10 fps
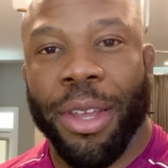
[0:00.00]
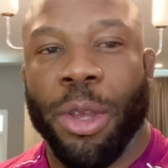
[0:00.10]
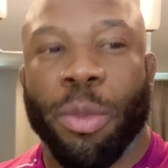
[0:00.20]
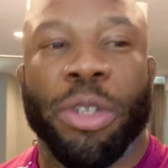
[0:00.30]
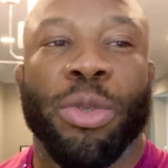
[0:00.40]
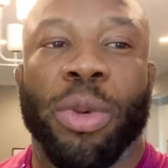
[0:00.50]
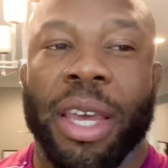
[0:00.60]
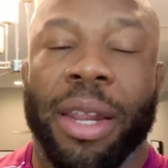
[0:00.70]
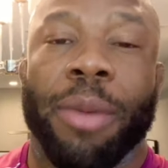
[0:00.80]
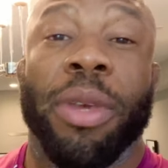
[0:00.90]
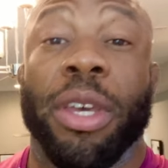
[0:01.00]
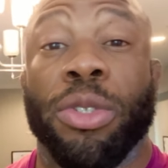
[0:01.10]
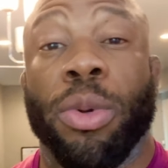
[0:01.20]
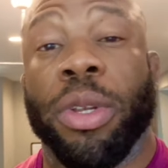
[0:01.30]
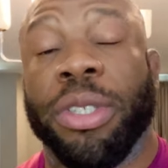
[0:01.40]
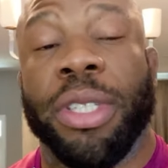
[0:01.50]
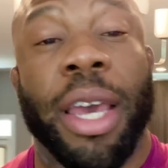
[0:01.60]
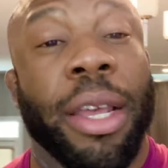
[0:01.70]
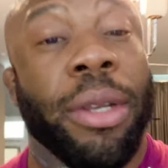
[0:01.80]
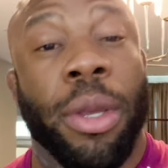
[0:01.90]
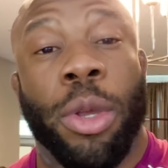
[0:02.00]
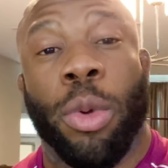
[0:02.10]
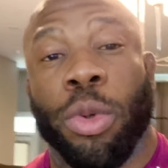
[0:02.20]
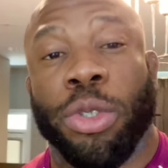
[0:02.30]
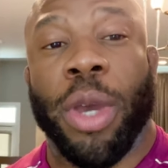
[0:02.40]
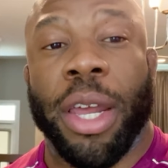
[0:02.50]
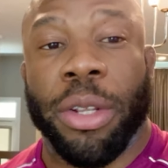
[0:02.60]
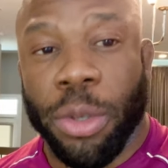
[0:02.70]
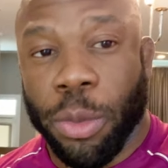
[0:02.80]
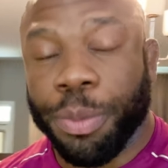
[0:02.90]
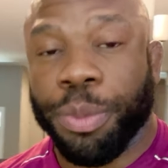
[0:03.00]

But you get up because you understand what you got to do.